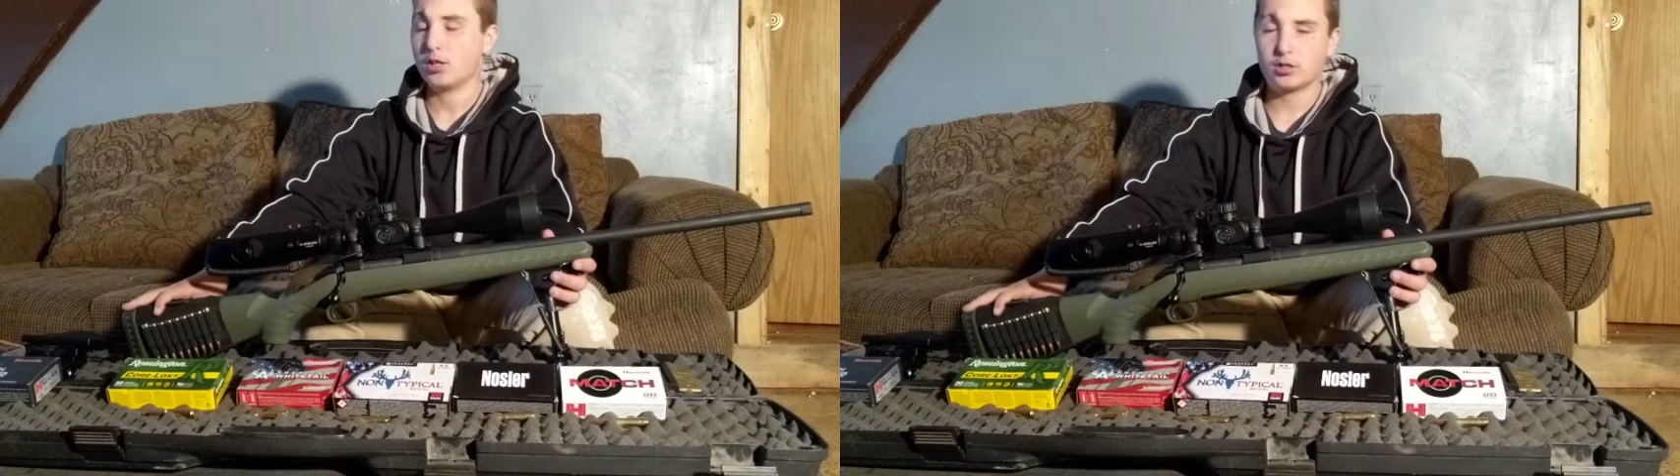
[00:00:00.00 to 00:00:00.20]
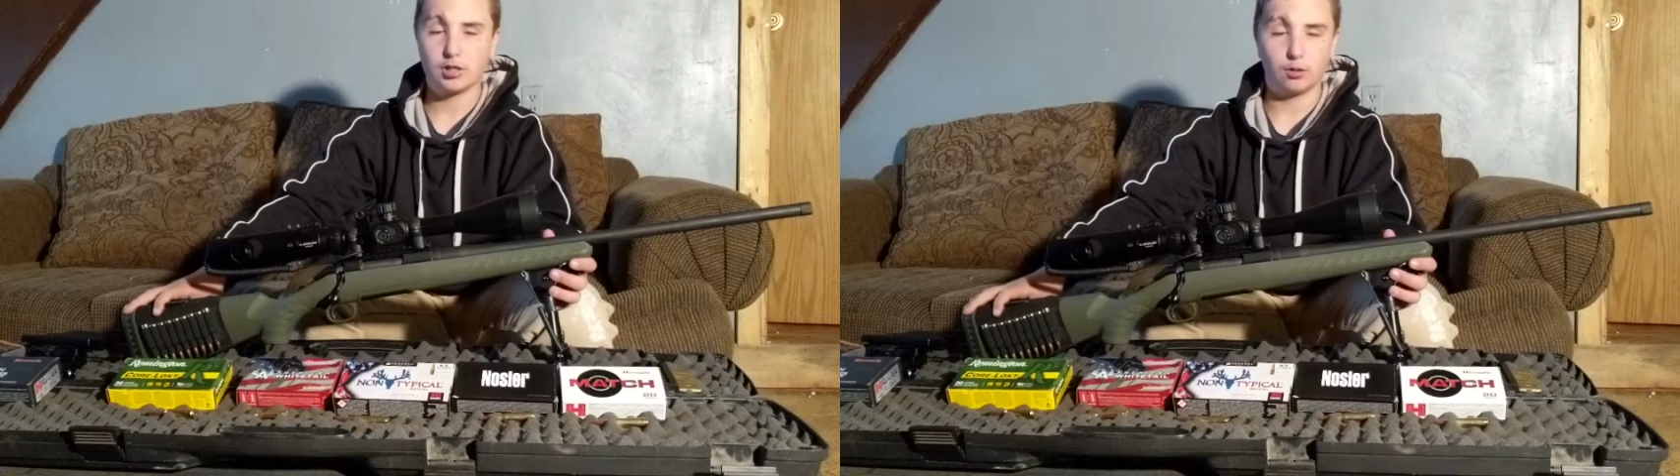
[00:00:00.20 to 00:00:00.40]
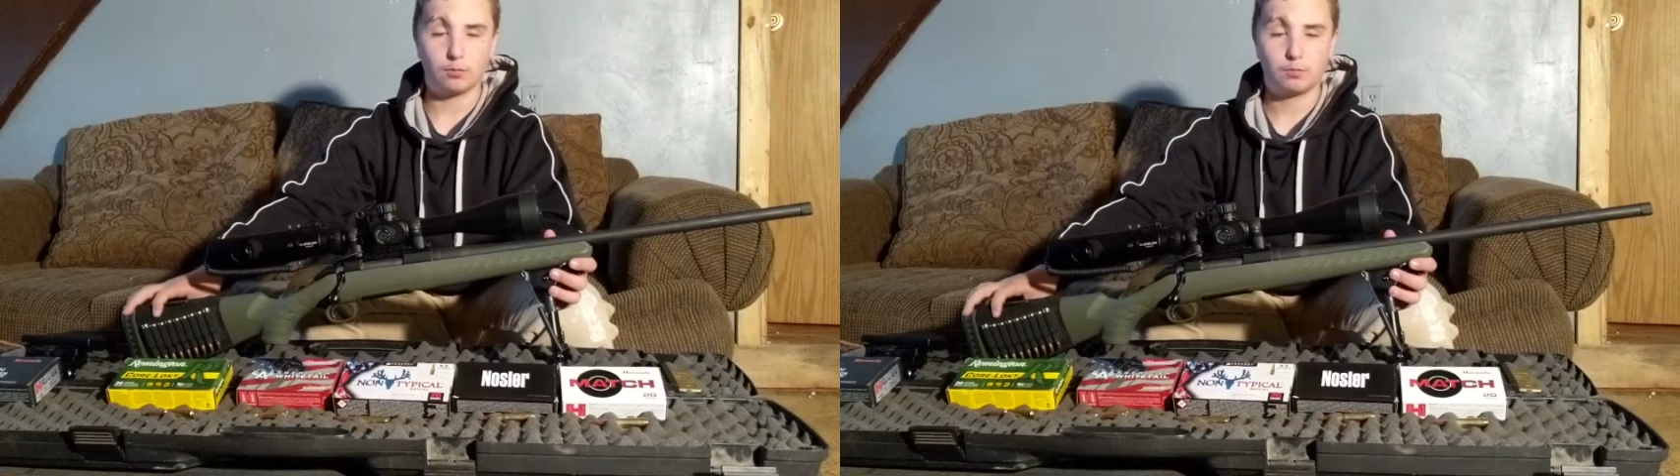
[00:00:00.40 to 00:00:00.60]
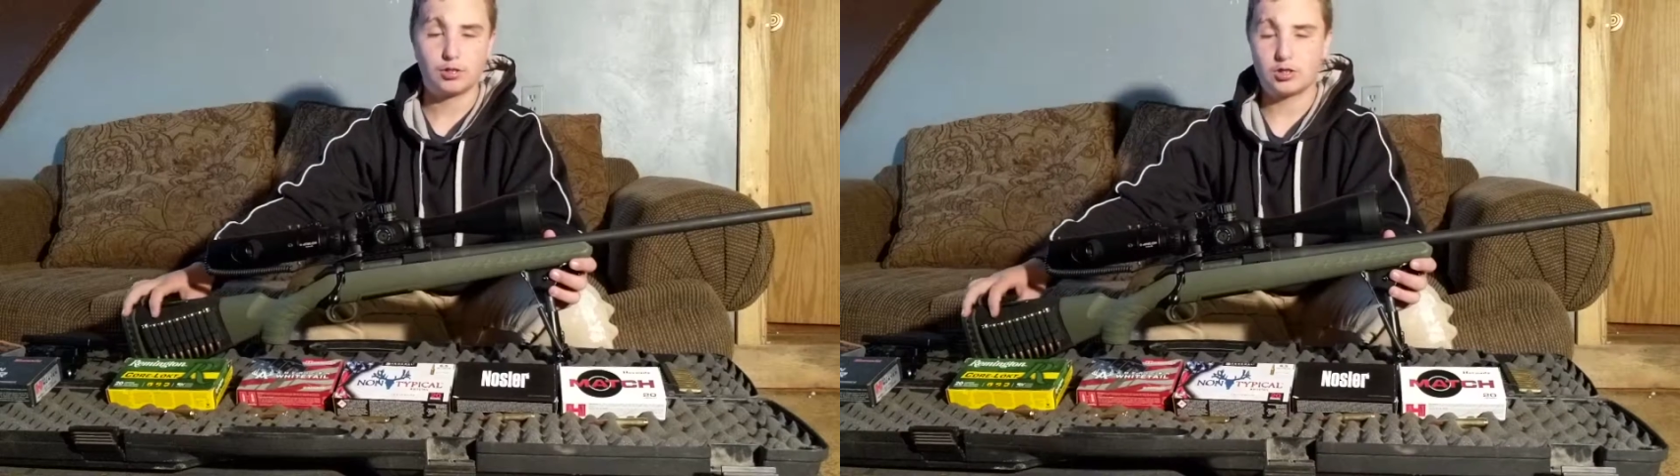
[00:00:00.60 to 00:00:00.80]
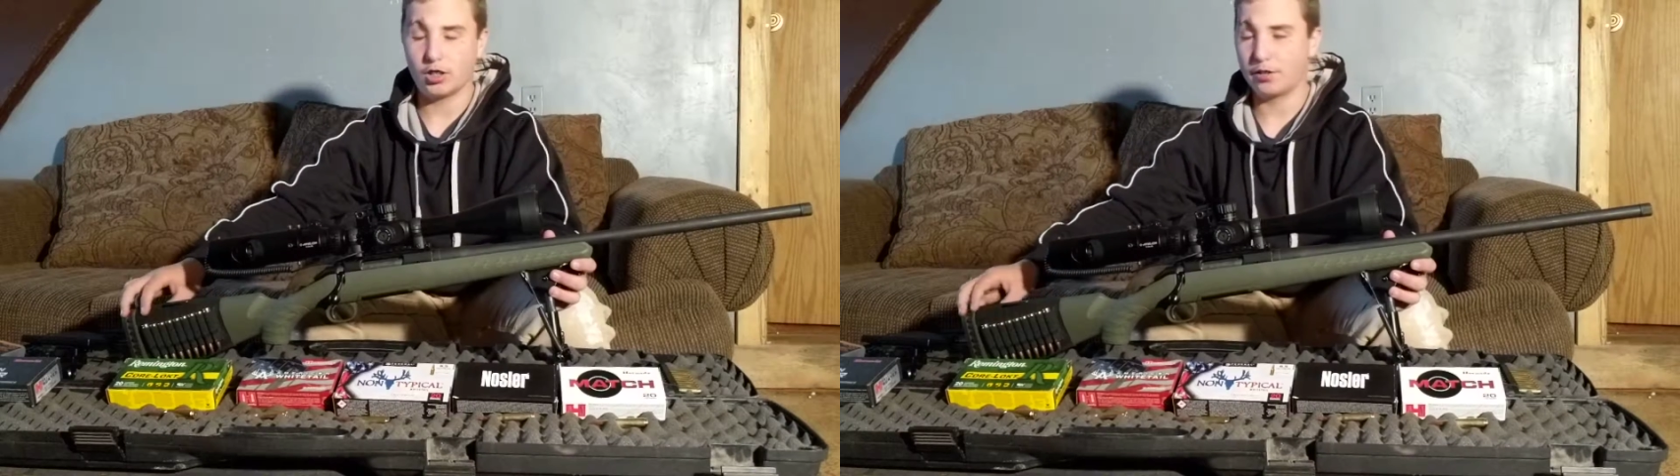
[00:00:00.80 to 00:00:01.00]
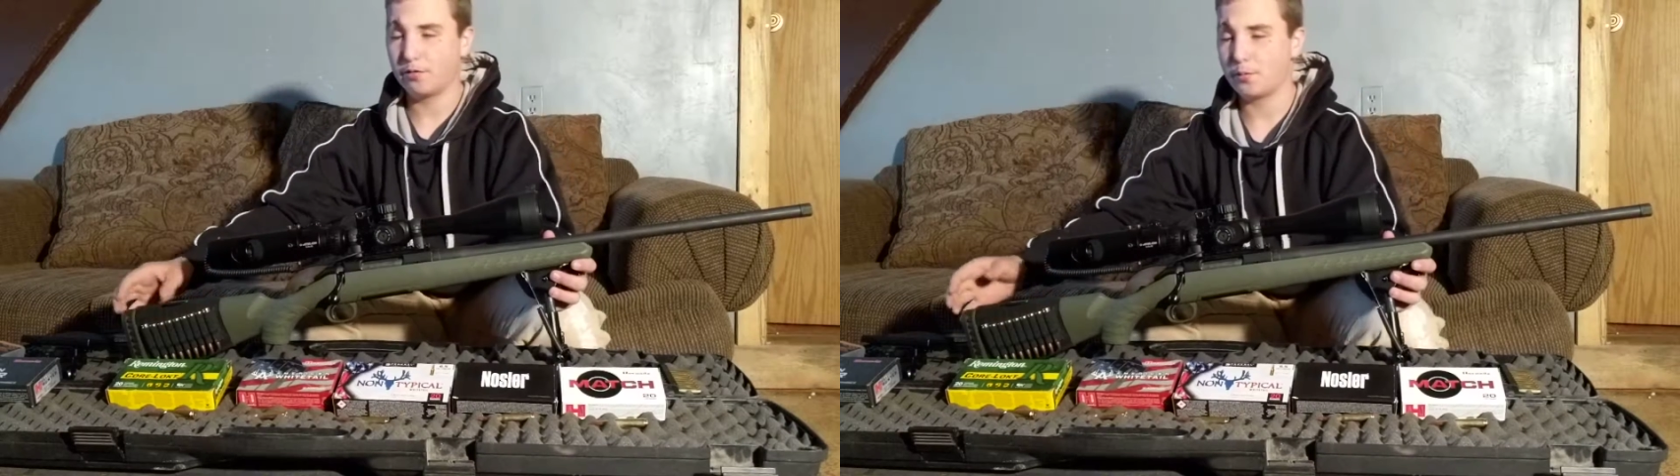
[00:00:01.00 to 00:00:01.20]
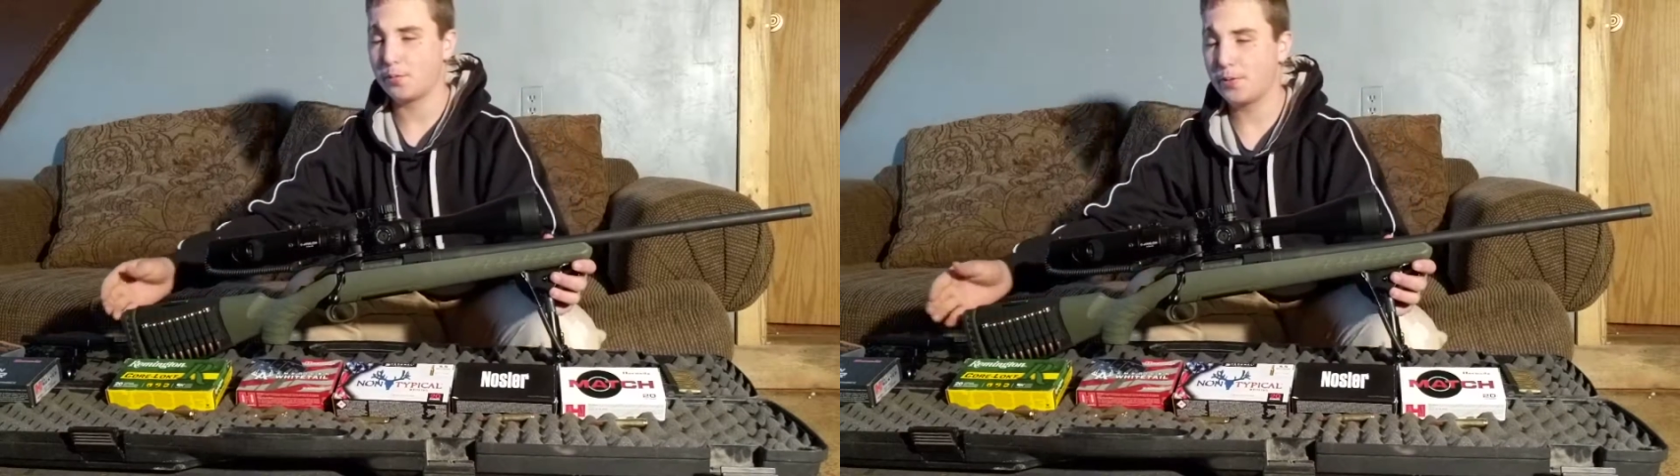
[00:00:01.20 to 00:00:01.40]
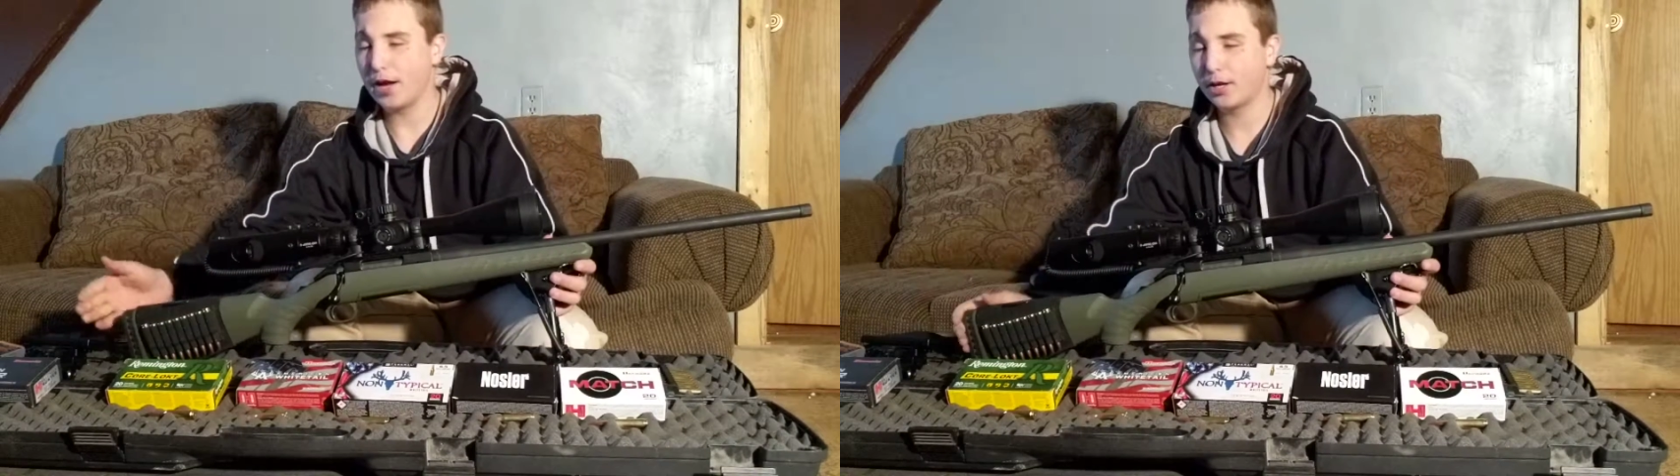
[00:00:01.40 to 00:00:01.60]
So, starting from the
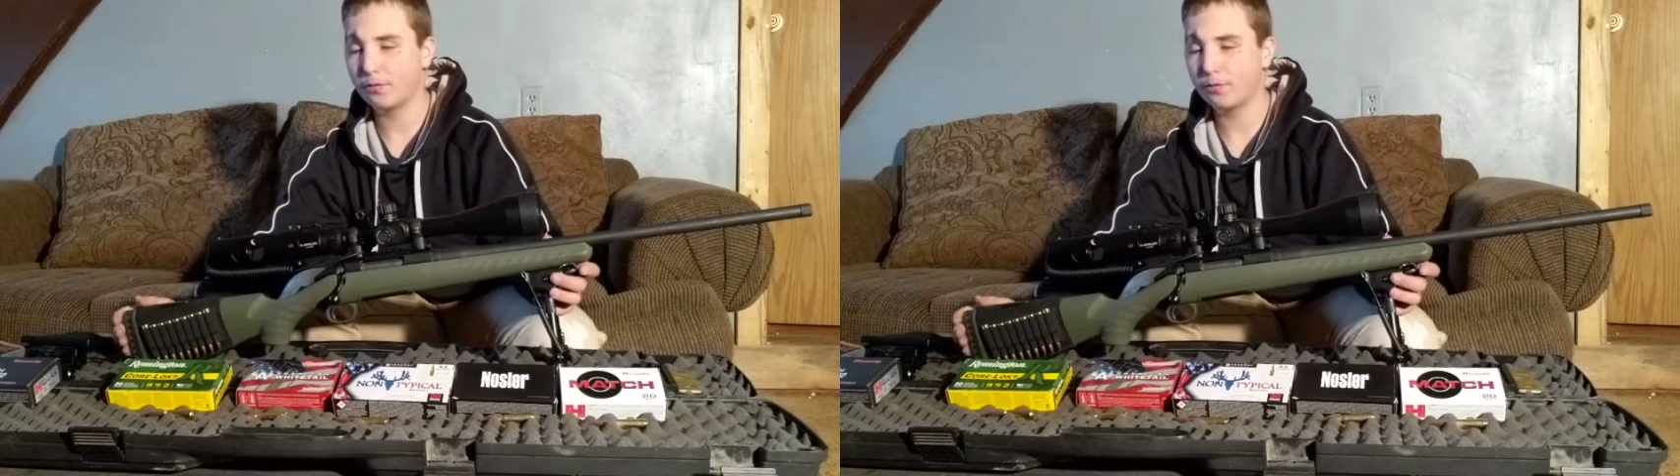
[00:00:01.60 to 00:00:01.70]
back,